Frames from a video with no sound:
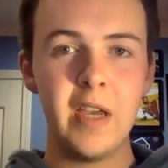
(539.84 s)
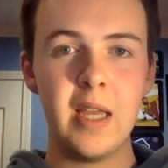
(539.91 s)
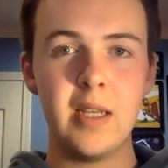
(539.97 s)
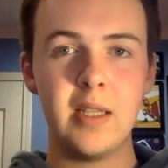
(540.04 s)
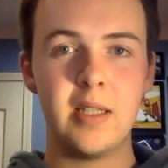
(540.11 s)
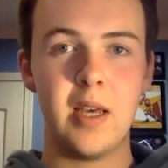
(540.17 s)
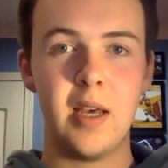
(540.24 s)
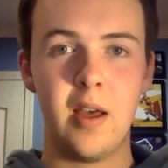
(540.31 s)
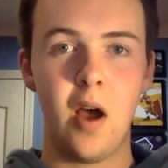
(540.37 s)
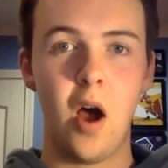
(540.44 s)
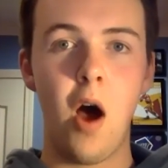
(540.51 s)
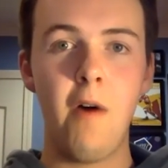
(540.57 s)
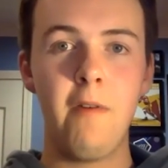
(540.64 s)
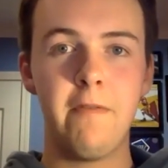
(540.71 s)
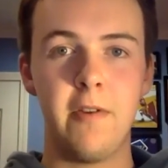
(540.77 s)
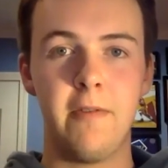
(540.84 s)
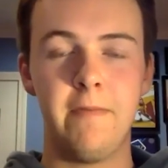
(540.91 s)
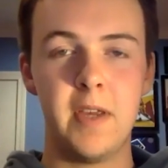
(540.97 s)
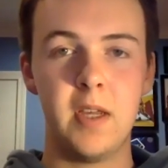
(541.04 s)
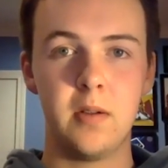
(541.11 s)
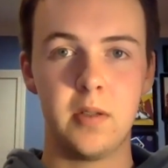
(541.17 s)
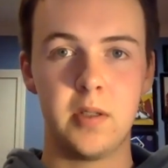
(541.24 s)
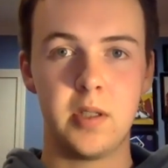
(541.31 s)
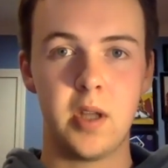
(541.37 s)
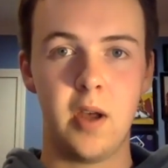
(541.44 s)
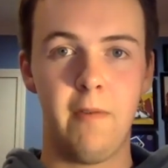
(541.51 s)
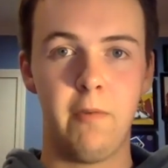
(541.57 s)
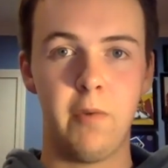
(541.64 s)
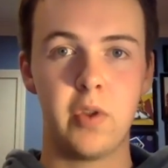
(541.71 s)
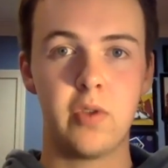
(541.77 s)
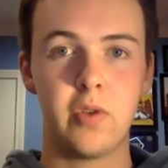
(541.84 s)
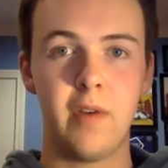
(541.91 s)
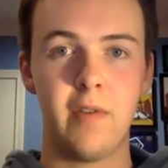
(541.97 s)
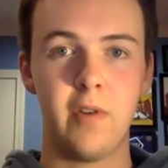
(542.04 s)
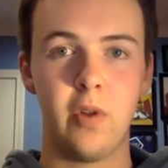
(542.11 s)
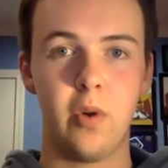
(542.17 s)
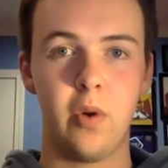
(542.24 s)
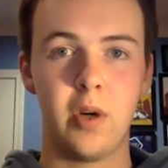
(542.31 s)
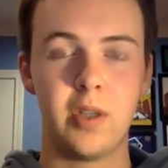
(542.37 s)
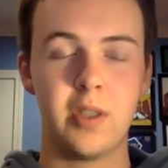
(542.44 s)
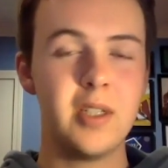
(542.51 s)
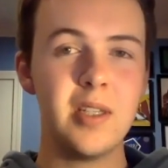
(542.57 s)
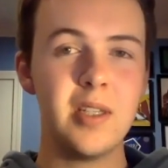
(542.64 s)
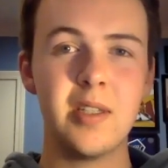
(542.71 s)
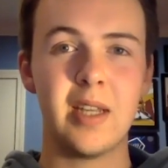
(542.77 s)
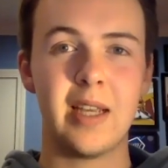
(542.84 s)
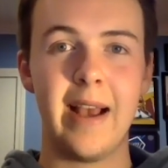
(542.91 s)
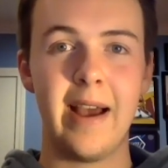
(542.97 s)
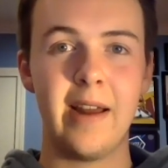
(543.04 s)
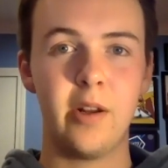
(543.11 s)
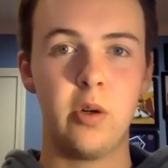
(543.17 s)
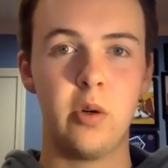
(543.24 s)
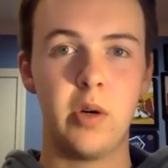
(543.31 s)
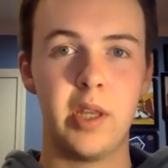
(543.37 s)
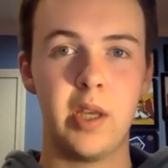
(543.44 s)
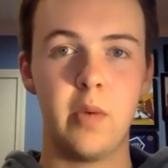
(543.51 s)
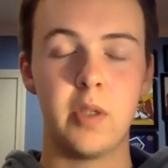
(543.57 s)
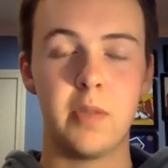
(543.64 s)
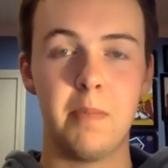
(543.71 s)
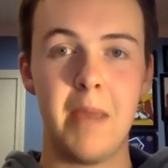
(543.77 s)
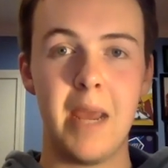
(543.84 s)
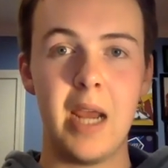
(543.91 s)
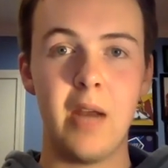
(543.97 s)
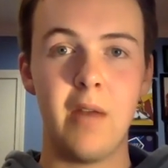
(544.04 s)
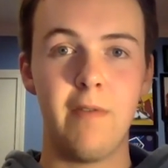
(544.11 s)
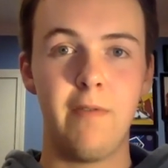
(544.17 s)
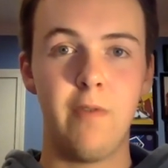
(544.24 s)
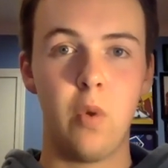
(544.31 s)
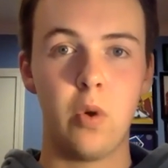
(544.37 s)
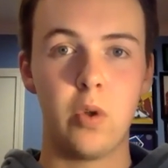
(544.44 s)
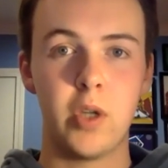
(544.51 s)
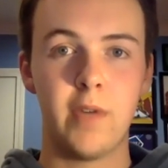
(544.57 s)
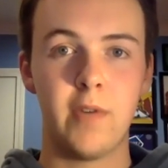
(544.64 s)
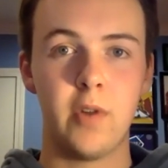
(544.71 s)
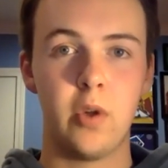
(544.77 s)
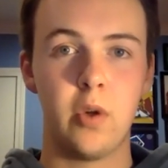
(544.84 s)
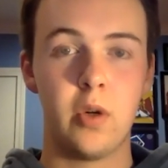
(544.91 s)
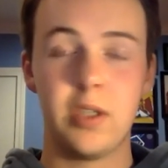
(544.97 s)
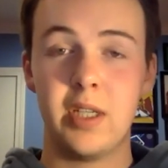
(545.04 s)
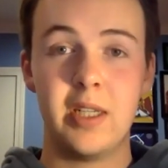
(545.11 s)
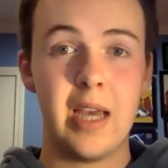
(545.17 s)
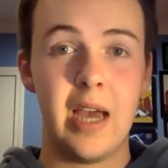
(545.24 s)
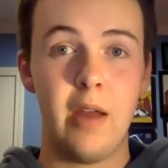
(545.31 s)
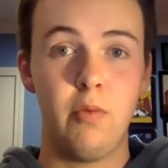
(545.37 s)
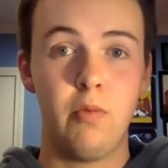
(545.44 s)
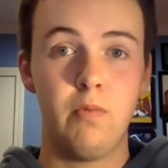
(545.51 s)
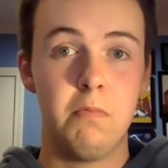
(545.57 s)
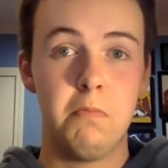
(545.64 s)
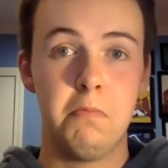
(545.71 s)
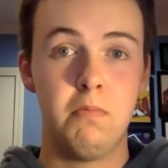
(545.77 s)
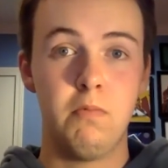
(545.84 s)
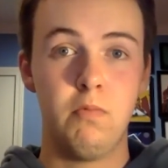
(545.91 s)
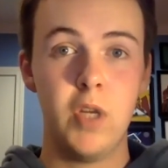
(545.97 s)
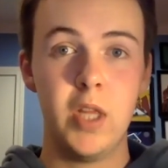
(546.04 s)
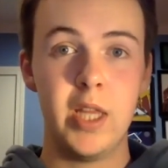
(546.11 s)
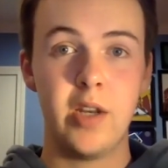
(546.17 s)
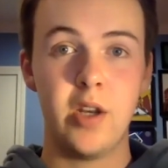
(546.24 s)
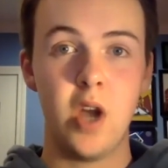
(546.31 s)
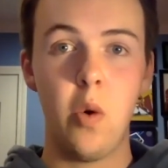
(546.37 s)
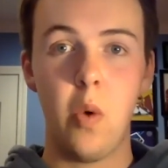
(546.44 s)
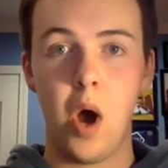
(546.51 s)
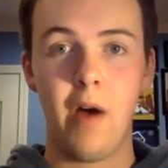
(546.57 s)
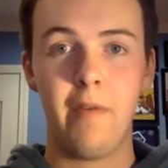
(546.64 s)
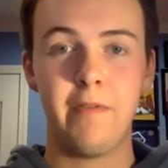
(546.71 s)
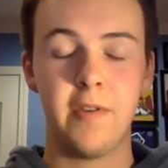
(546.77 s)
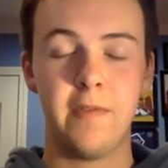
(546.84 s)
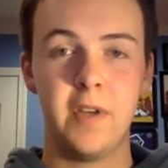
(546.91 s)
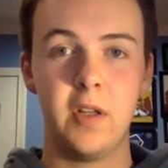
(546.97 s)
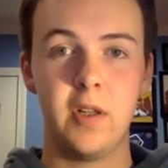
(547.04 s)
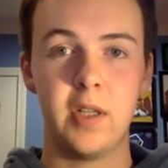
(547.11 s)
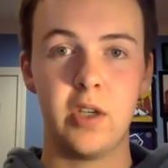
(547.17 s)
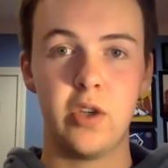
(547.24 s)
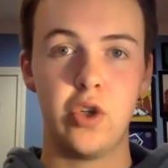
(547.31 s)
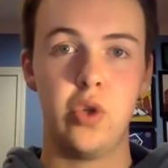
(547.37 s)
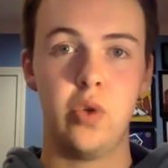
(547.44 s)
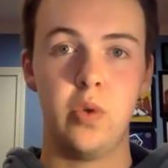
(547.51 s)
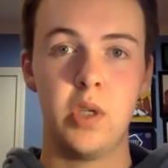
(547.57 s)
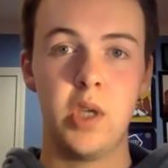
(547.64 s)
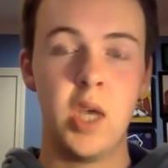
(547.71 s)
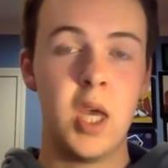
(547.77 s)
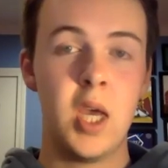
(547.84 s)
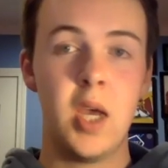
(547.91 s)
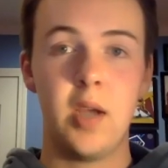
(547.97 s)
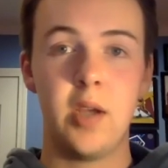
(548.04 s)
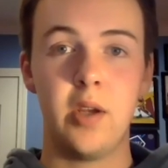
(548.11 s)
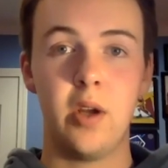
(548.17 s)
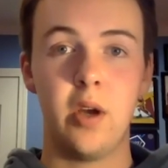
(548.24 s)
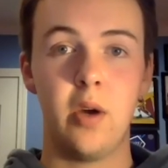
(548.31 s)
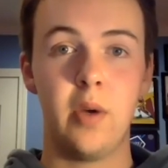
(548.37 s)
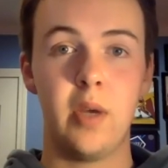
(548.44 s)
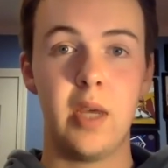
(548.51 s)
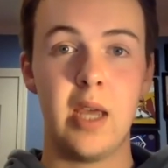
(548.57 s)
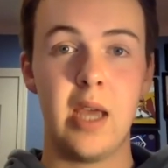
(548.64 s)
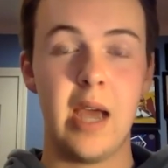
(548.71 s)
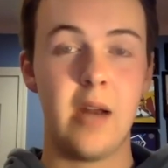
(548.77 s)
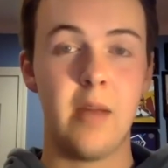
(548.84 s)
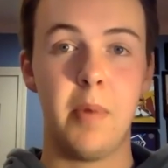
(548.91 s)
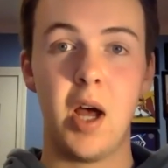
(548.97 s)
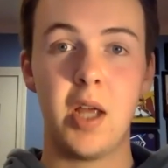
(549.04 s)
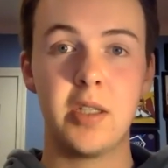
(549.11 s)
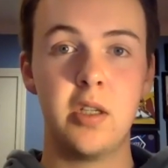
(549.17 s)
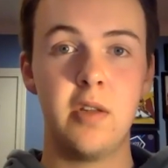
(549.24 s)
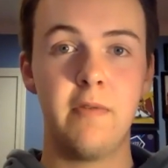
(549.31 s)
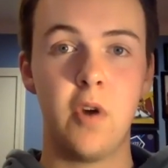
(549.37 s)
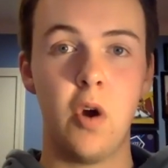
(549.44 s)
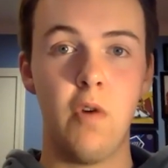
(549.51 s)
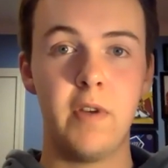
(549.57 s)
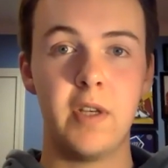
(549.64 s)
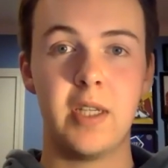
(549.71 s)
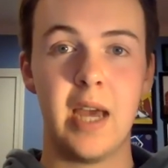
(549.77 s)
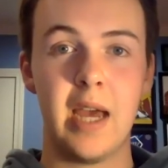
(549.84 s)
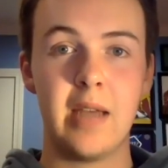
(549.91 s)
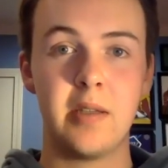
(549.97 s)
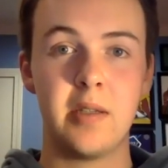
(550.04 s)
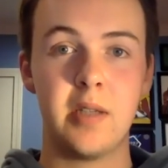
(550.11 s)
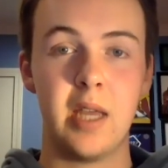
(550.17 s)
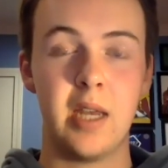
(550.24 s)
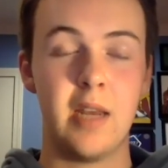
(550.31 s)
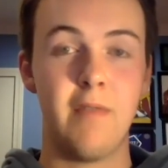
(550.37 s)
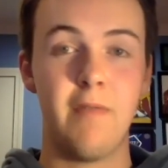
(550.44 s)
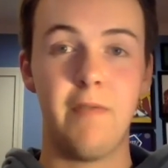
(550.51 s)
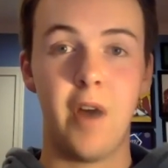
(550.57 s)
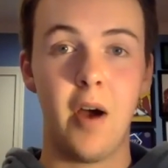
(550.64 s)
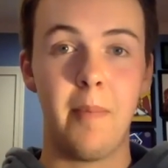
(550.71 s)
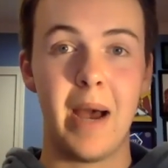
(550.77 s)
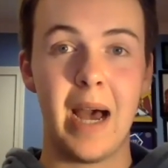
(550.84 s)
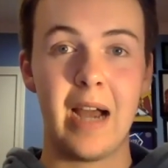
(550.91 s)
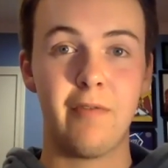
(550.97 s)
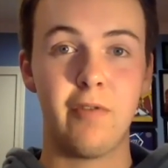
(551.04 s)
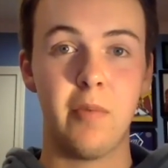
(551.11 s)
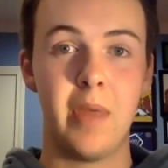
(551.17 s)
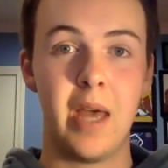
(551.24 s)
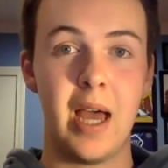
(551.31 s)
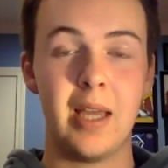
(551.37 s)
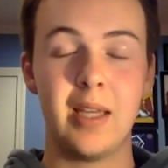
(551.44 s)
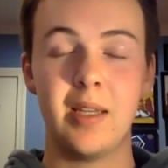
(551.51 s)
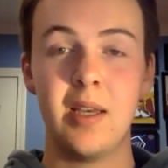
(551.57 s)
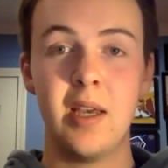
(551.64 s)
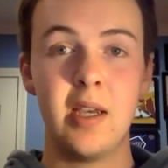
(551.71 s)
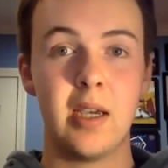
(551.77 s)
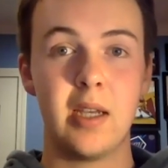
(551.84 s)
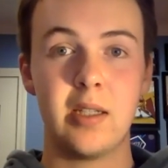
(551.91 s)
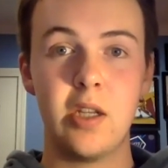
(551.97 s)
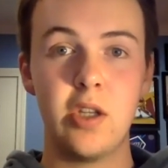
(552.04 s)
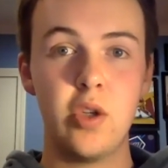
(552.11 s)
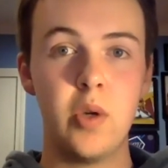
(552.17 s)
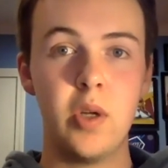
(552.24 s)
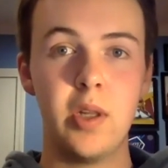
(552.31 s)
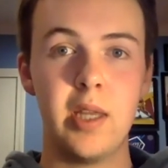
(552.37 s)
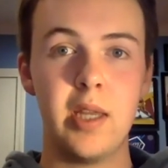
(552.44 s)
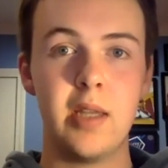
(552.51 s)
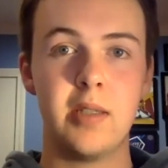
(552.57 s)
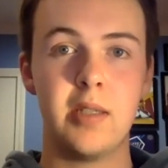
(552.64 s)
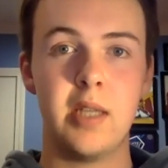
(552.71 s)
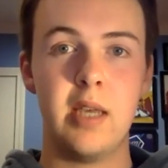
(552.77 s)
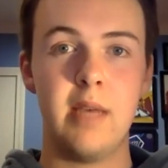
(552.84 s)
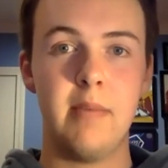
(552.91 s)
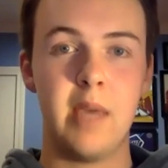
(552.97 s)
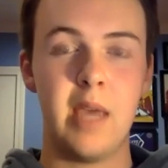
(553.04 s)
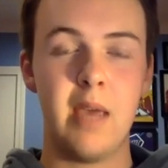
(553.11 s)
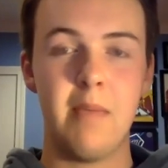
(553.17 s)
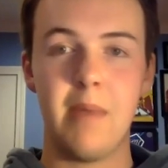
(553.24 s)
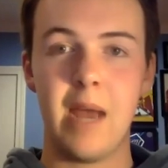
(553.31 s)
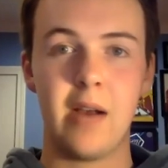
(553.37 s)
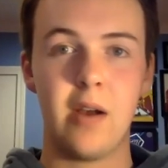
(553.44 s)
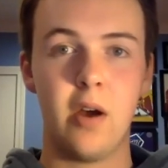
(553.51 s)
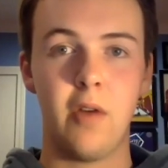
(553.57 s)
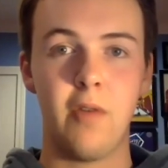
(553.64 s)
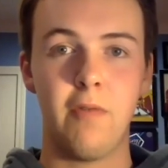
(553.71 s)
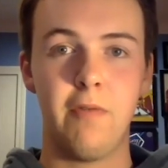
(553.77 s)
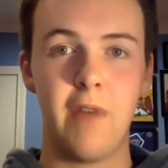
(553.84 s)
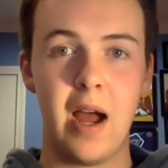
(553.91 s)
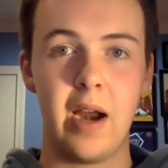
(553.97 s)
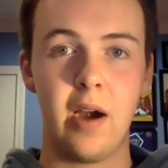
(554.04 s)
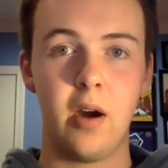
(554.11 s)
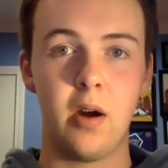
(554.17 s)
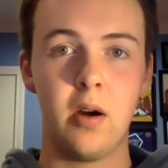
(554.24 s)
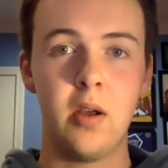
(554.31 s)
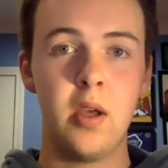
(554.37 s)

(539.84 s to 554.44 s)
into off the field stuff with Trevor Lawrence, this a category that was made for Trevor Lawrence. He's had really no off the field issues. He had a positive COVID test and he fought back from that, continued to lead his team, came back on fire,